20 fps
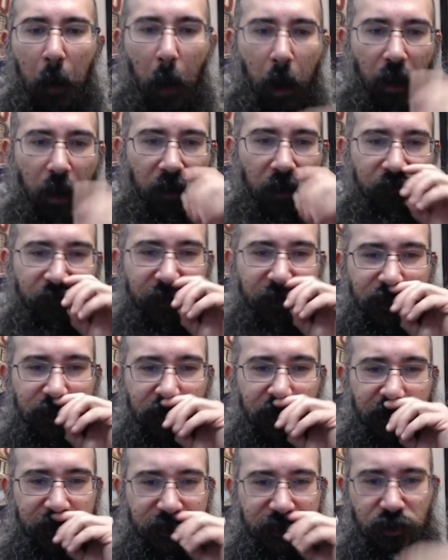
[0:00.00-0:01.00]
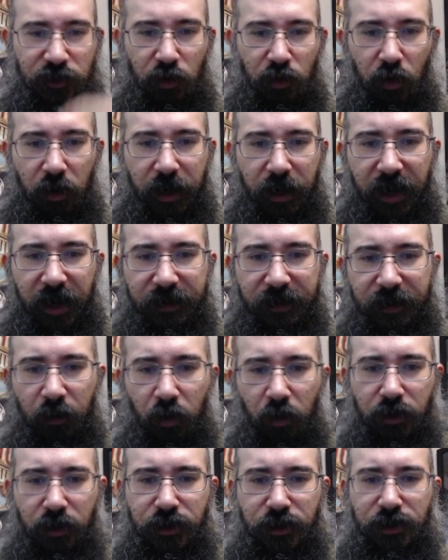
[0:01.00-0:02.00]
Eventually, the story and the
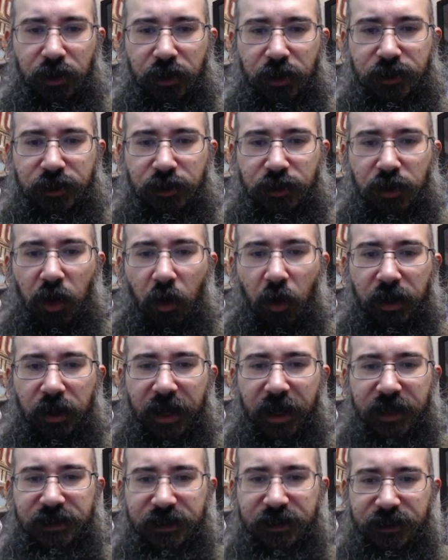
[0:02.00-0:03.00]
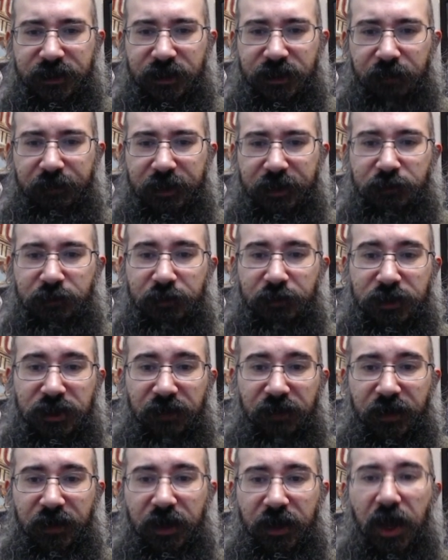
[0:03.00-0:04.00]
world started to coalesce into something
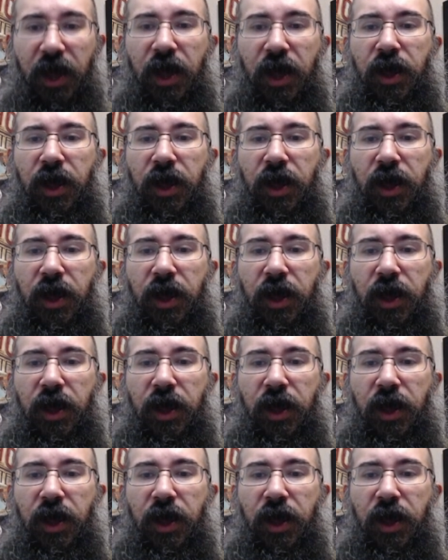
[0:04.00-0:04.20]
specific,